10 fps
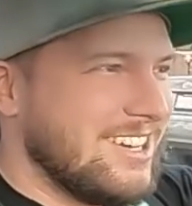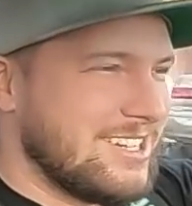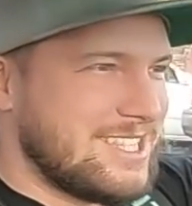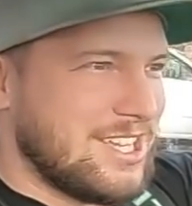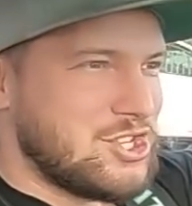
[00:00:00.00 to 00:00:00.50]

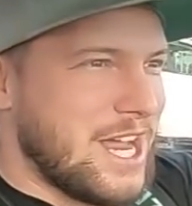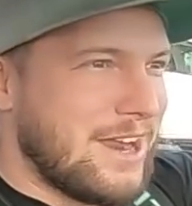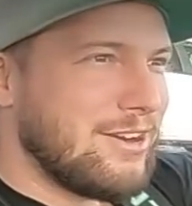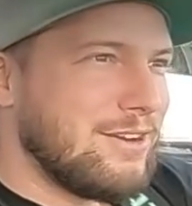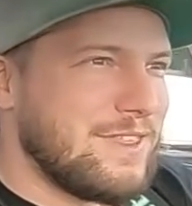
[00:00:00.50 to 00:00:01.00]
There's the
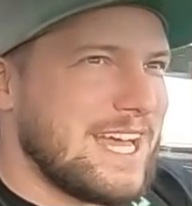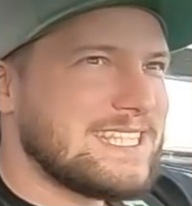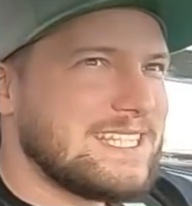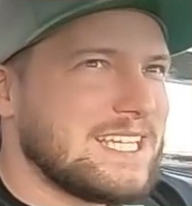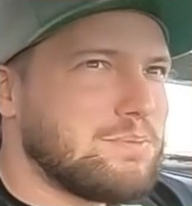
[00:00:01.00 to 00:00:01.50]
chatter of that
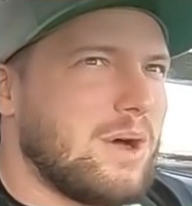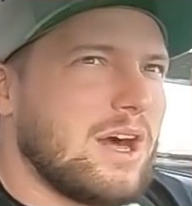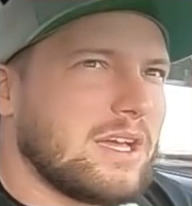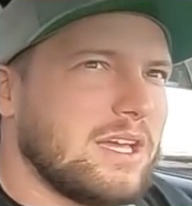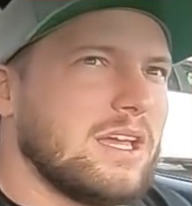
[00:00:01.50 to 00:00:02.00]
6-puck.